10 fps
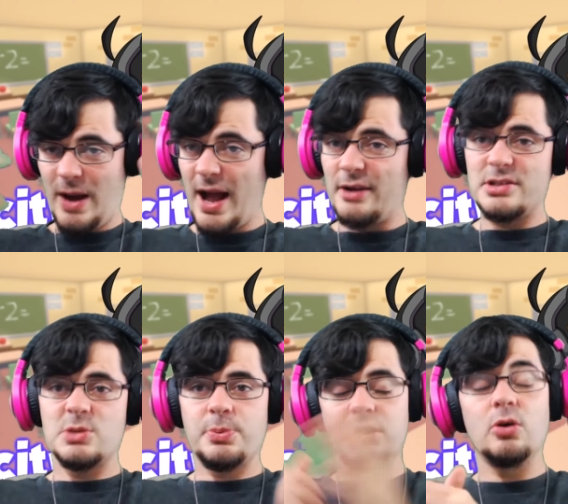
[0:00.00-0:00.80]
wow, it's
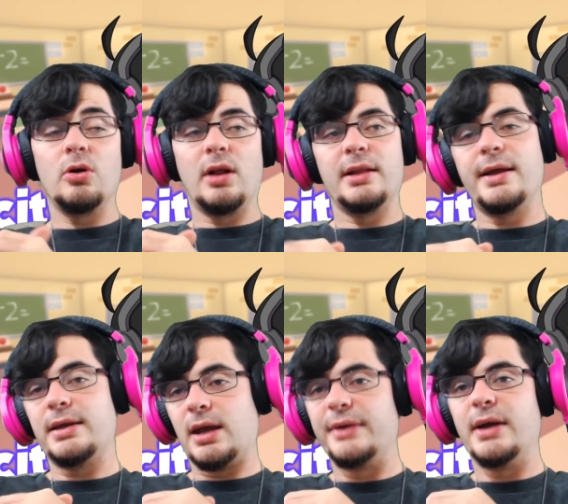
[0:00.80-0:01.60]
just pretty cool. I
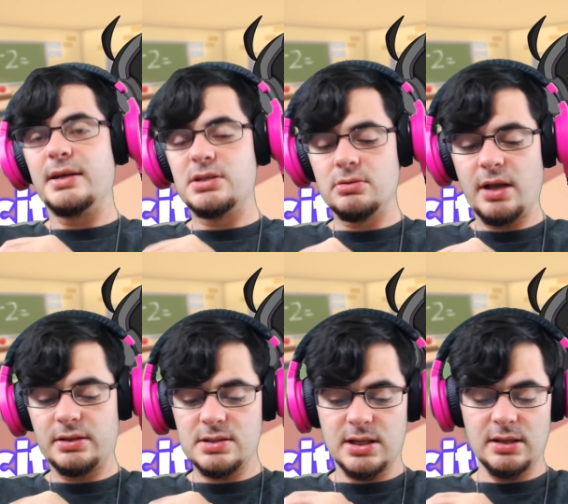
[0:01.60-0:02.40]
like it. I, I do
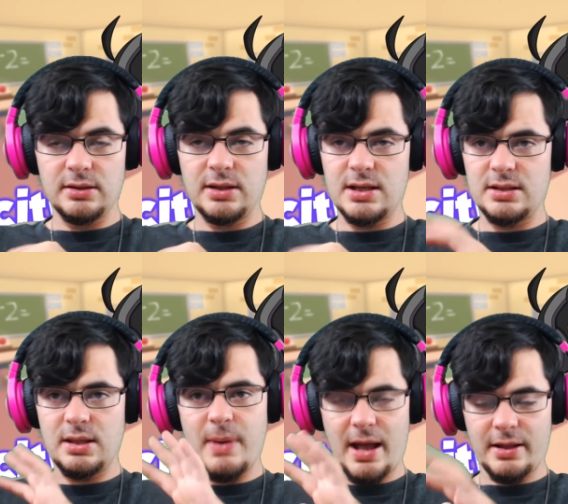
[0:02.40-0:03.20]
like this the,
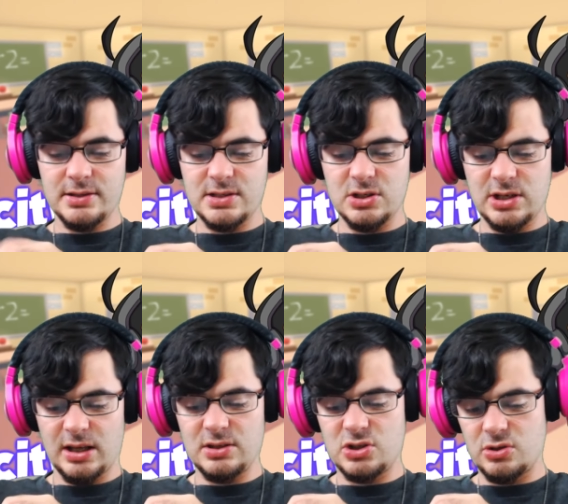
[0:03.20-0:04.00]
the balance and
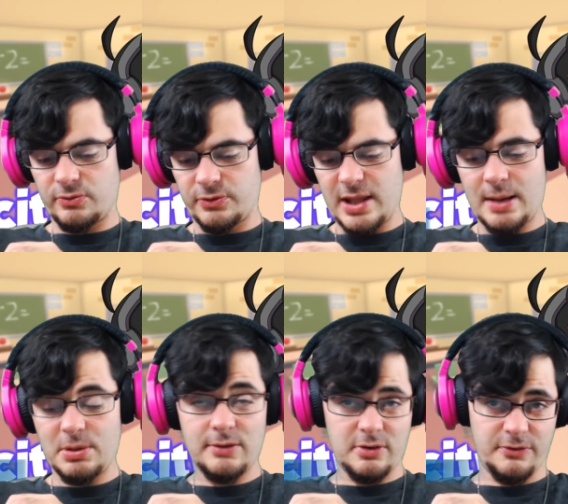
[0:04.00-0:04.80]
challenge. So for that, I'm
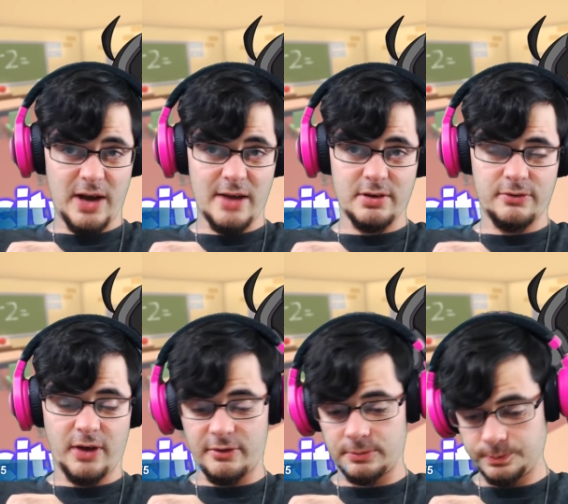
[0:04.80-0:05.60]
going to give it a 5 out of
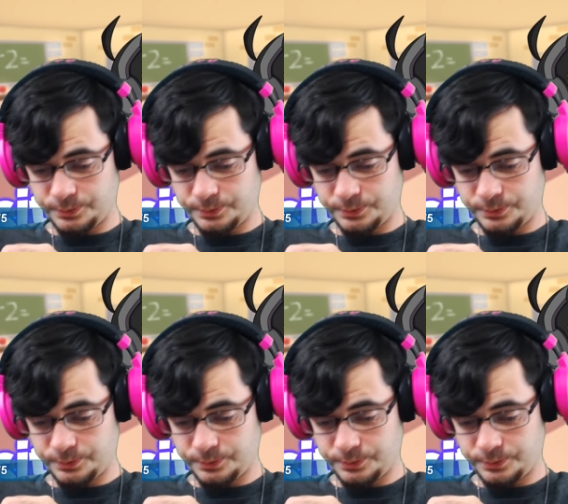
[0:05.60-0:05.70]
5.